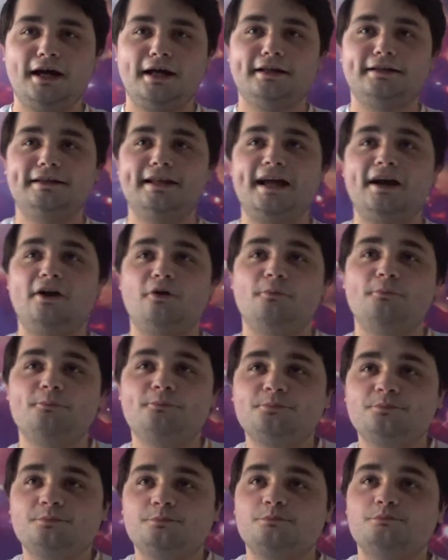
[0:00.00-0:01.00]
Now,
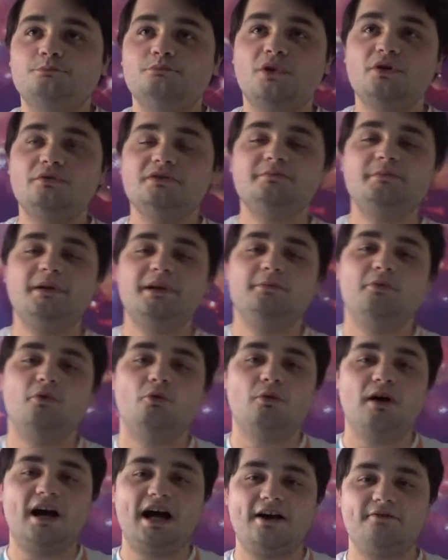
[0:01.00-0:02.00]
most people
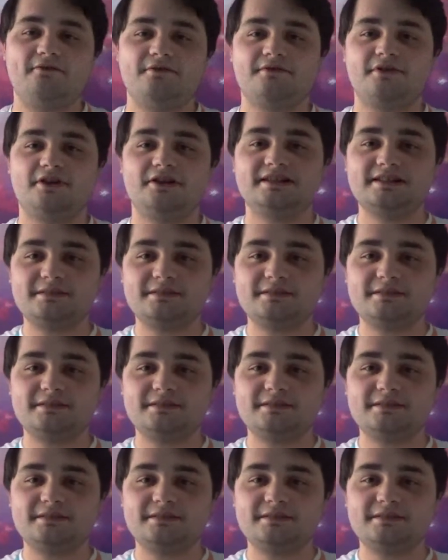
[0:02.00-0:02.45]
will have a very